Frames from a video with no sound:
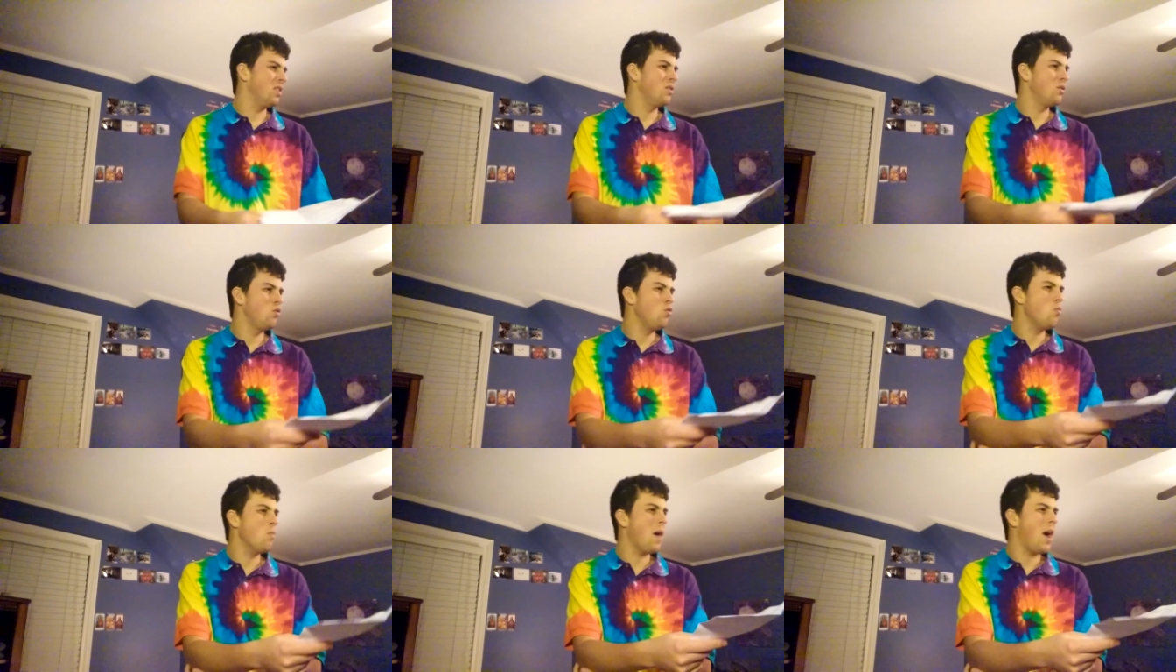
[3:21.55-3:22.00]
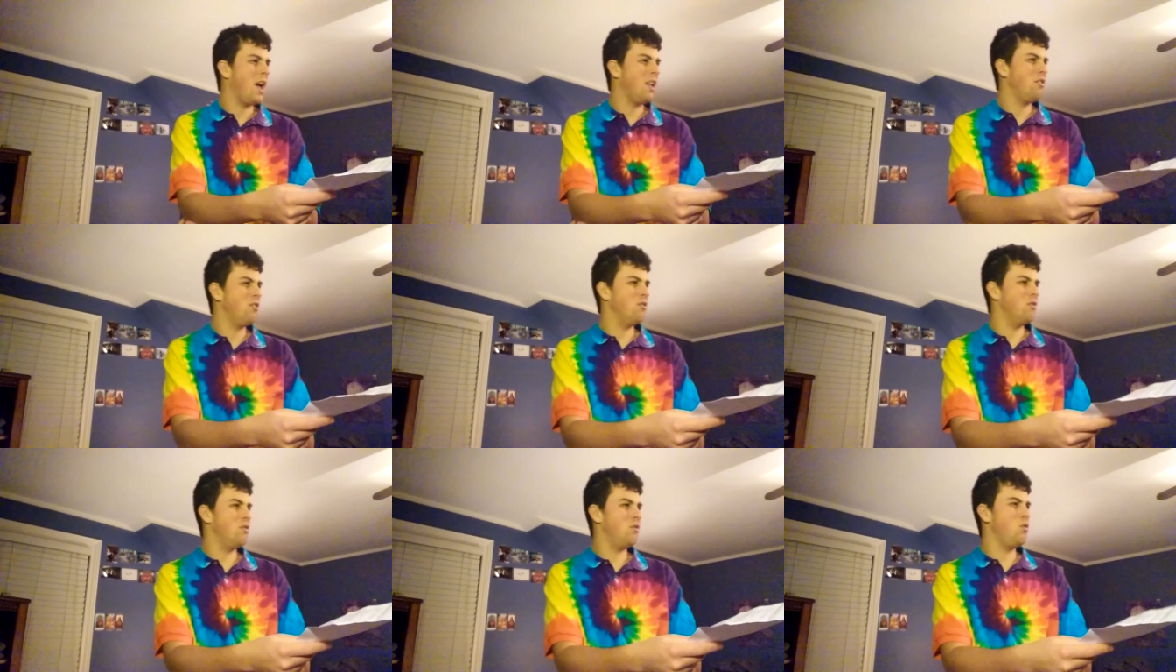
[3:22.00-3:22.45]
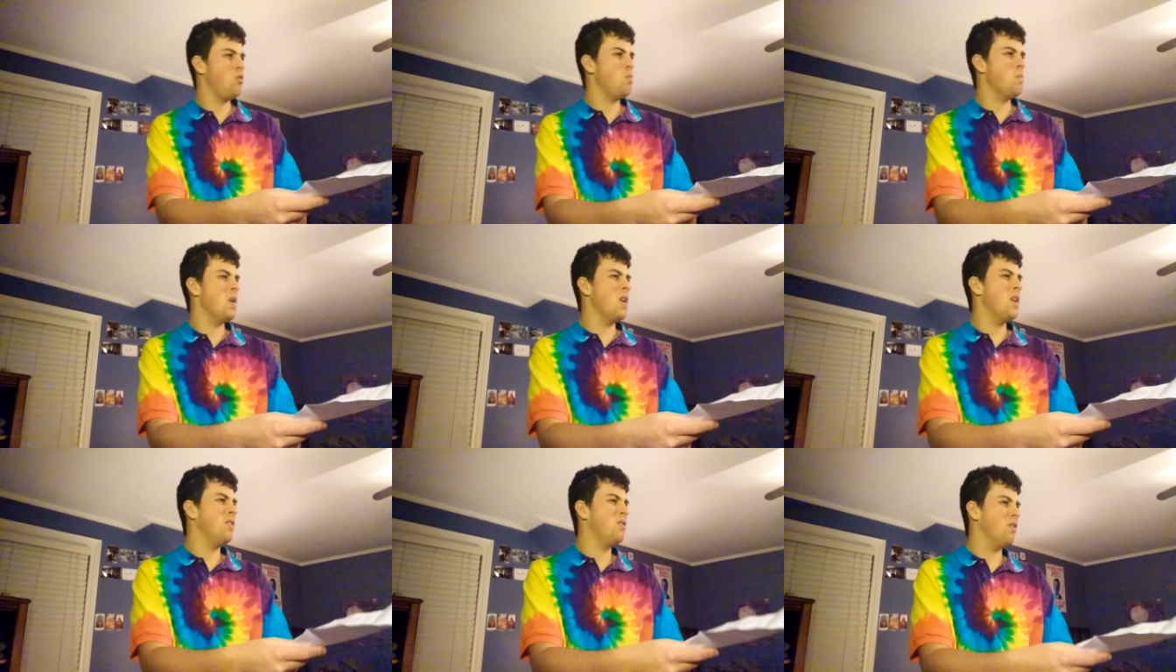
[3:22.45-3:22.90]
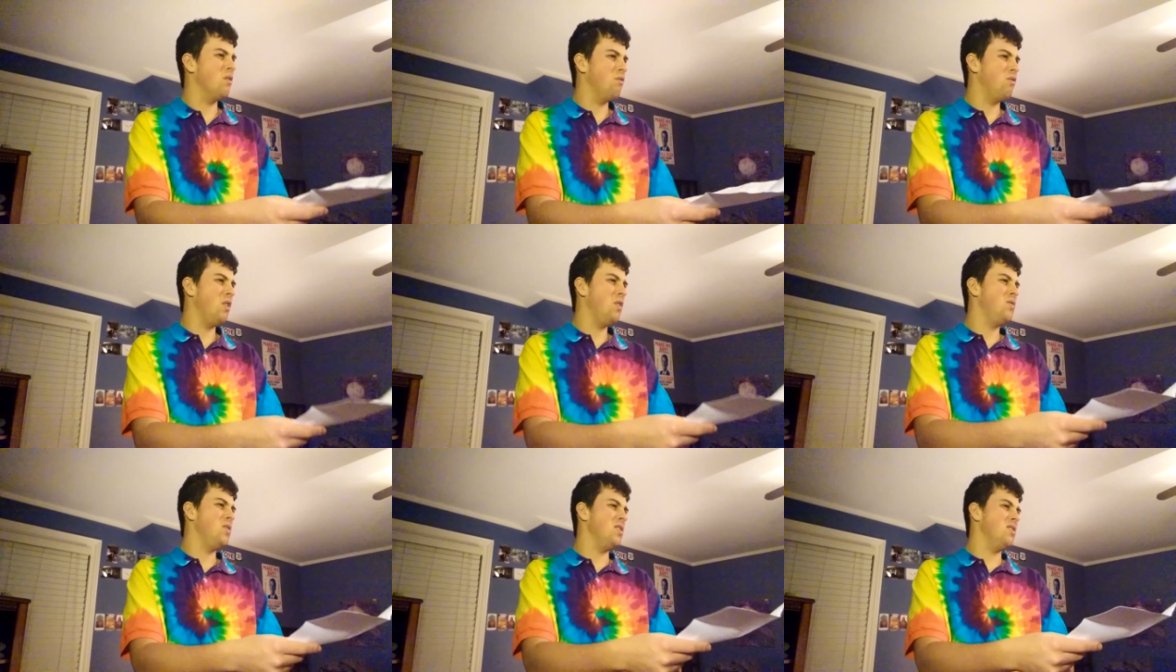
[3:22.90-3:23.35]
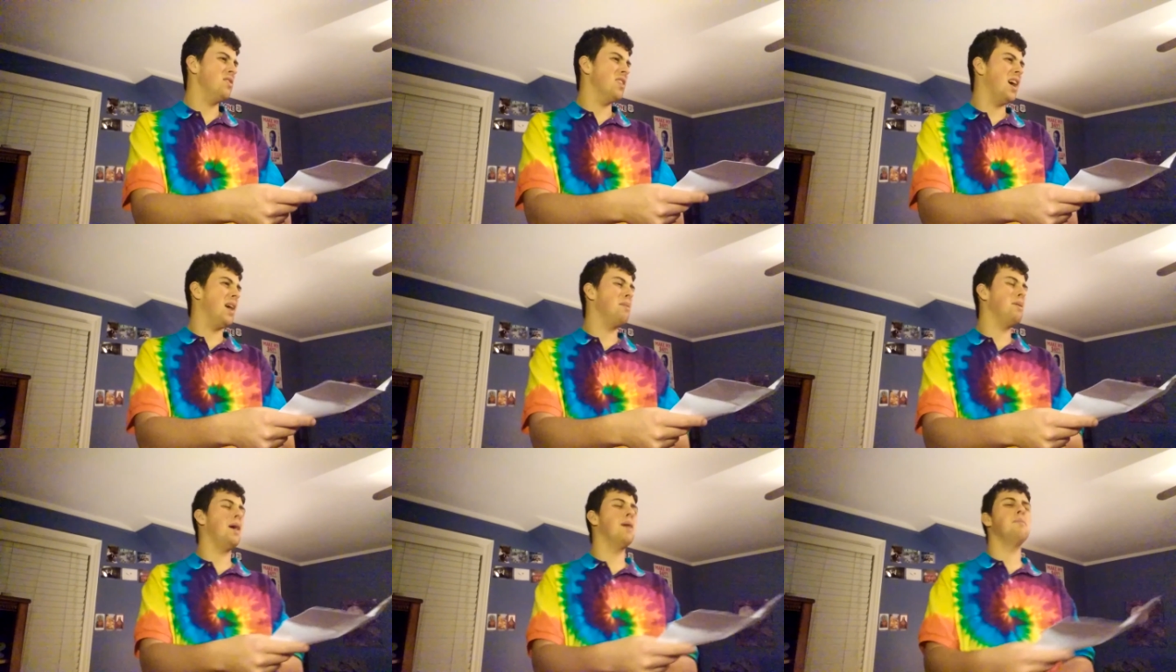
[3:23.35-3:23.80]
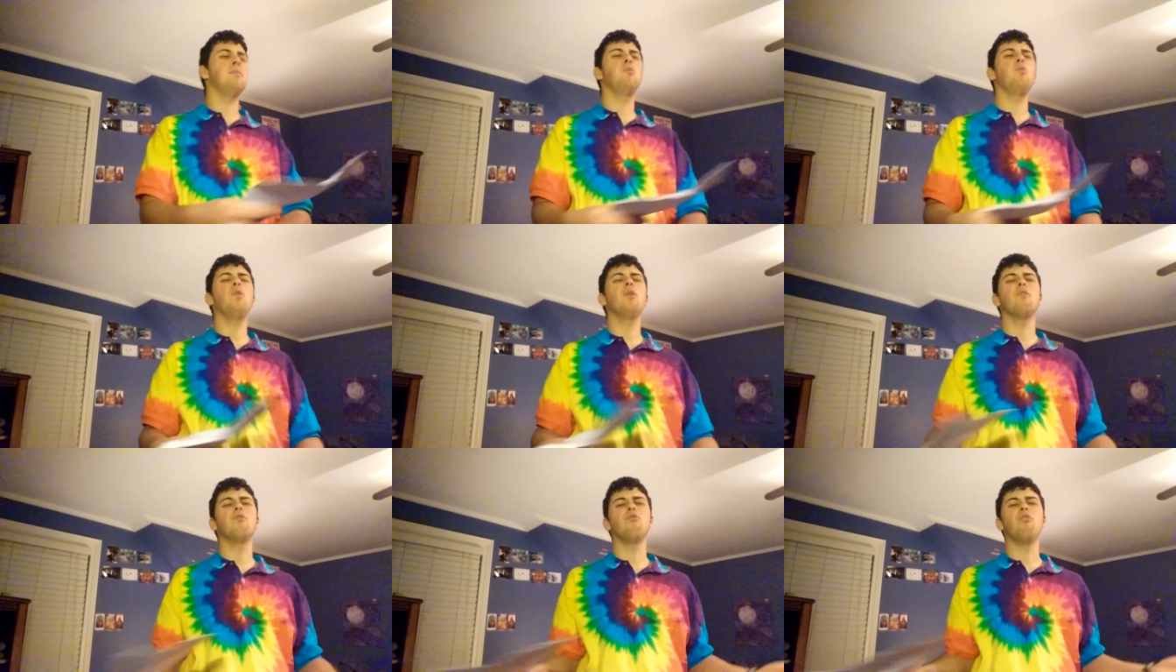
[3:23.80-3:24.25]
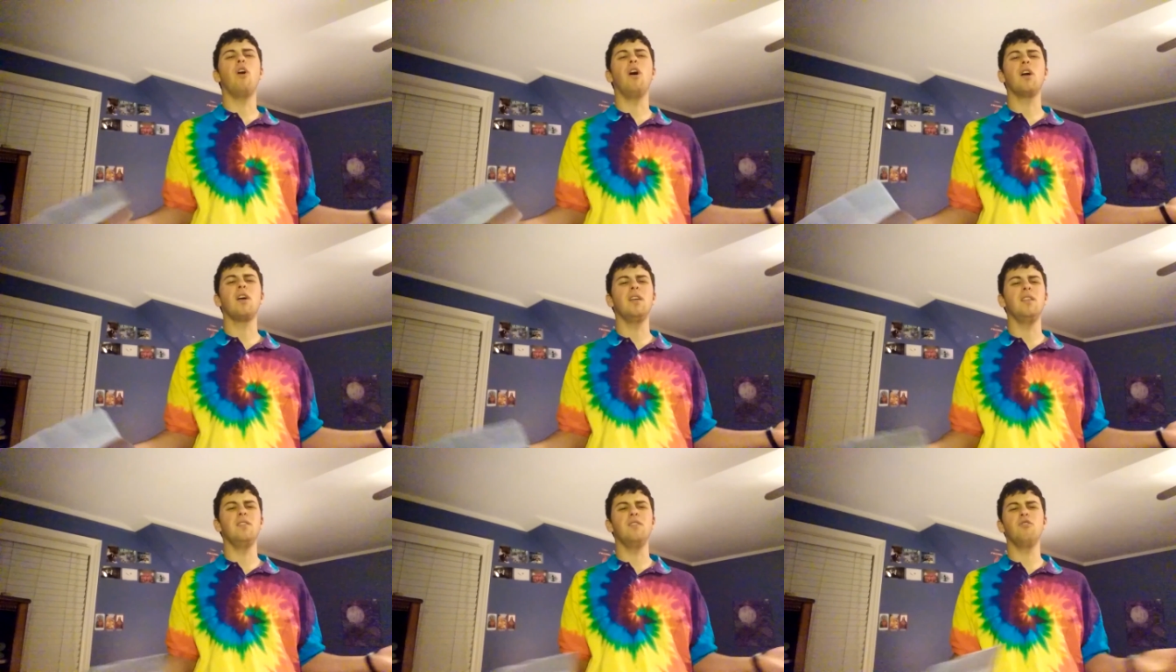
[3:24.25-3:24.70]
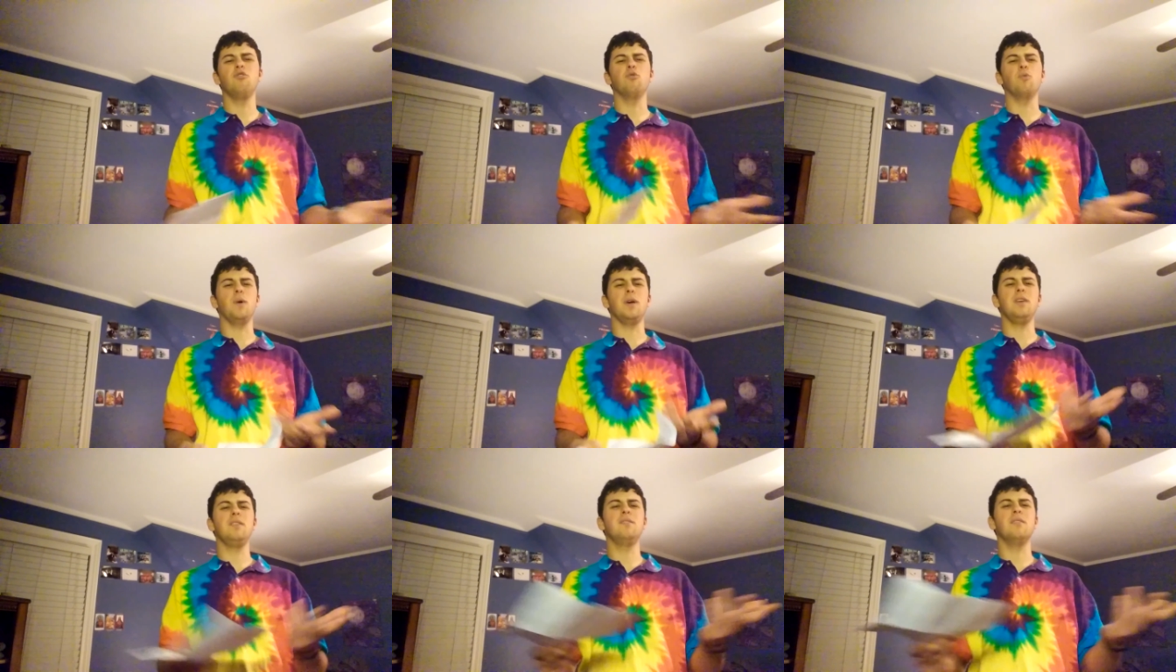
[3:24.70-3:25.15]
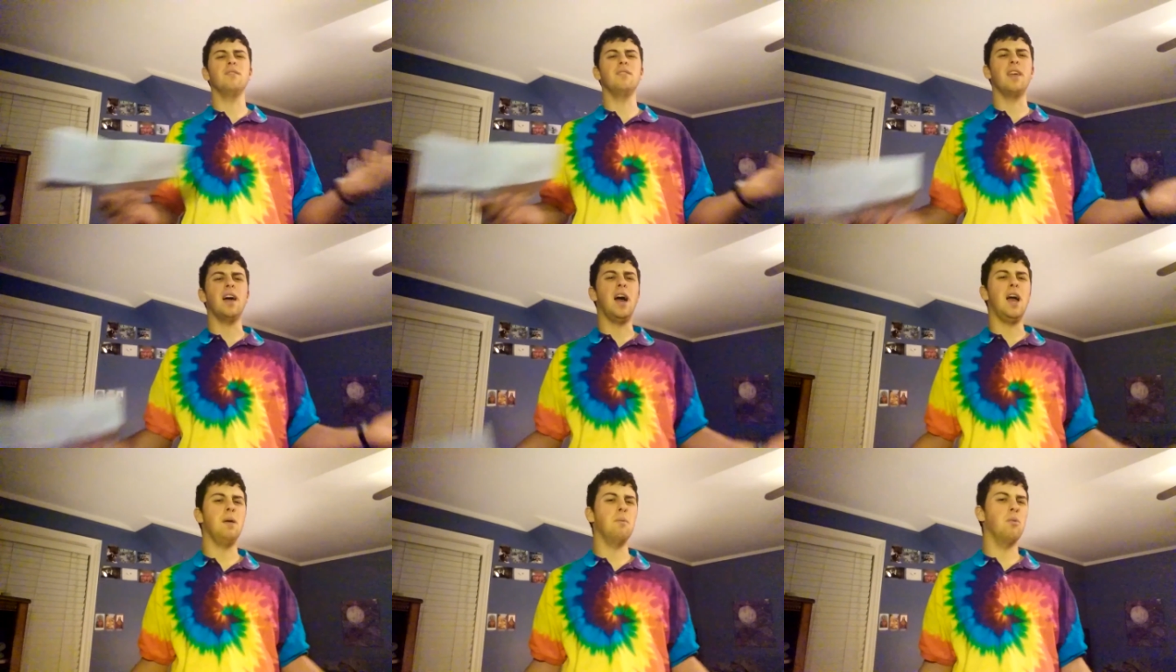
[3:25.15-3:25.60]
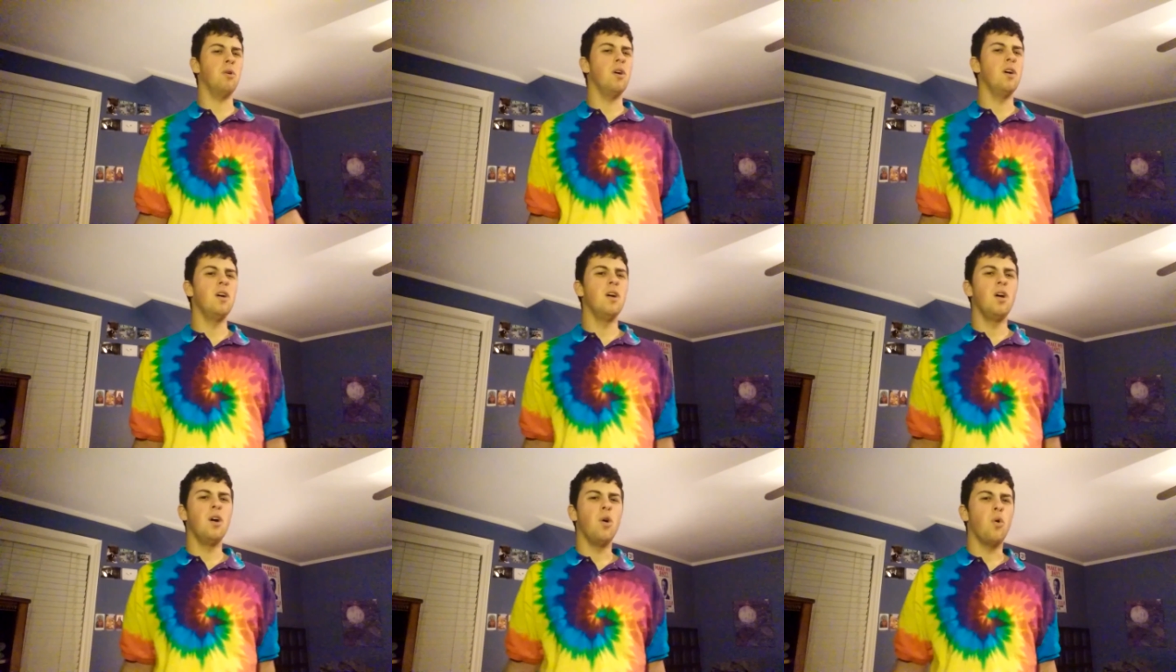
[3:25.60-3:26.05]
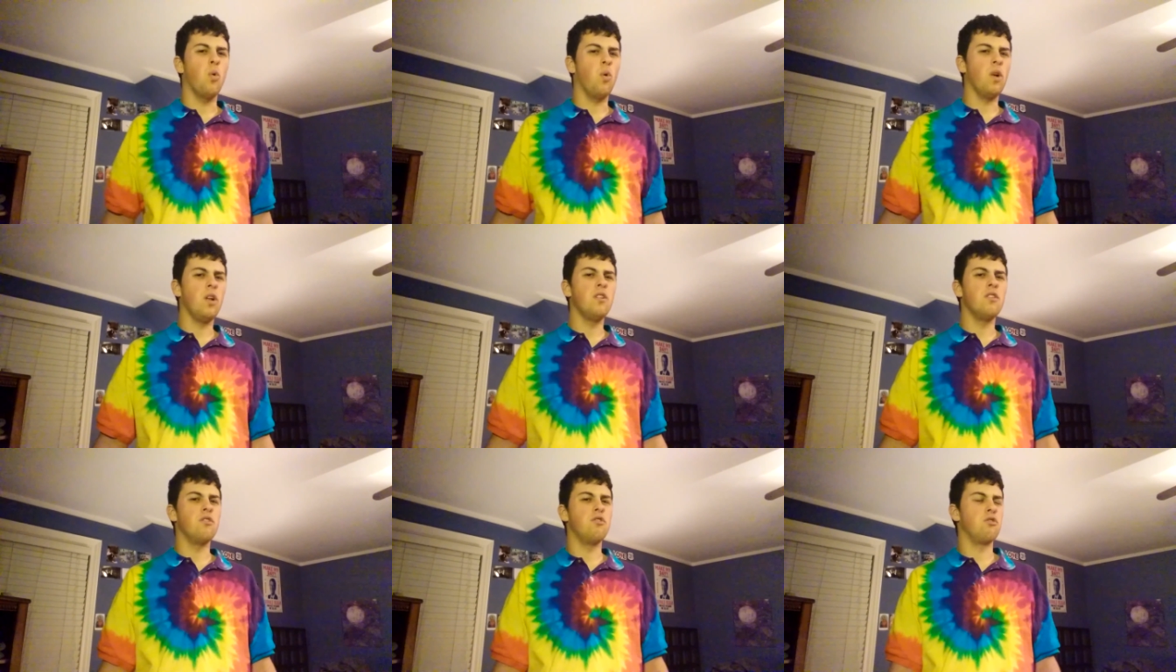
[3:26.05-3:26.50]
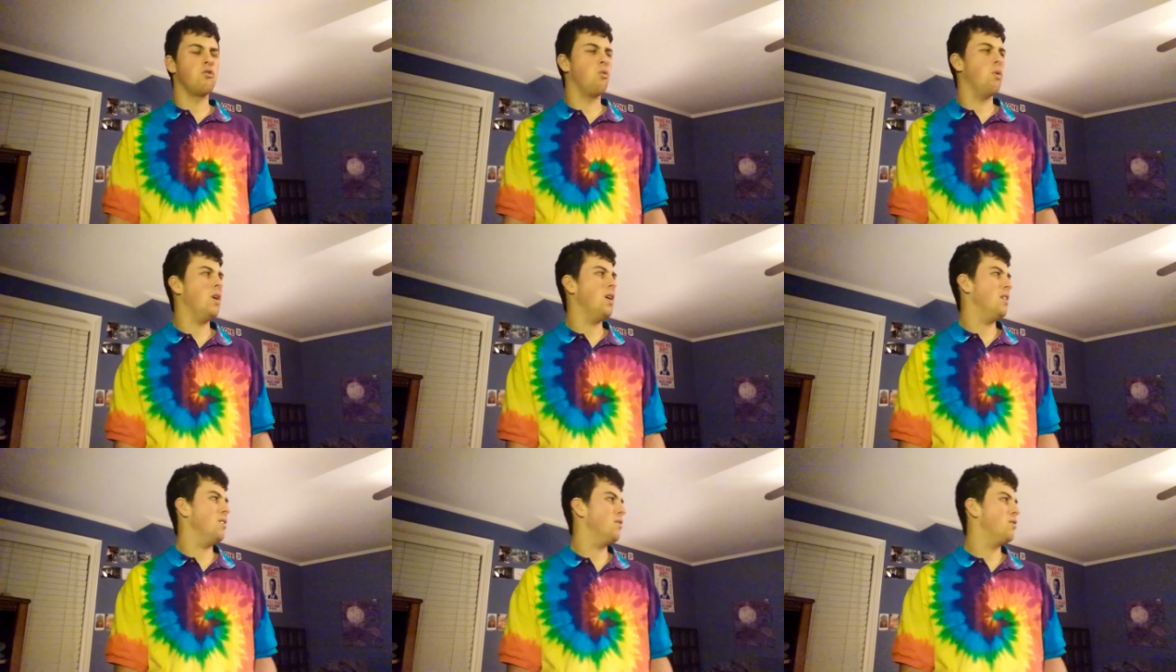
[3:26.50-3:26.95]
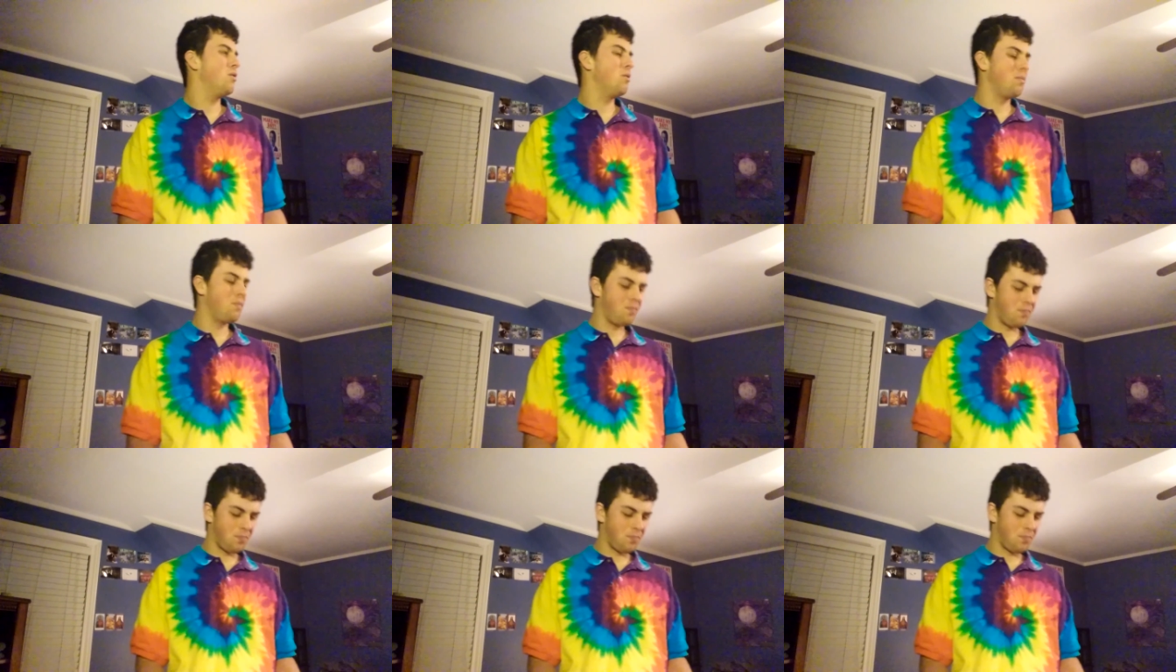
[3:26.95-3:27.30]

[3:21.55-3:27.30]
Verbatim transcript: Two matches, two minutes and 50 seconds. I mean, I mean what a fucking just waste of time. What a disgrace.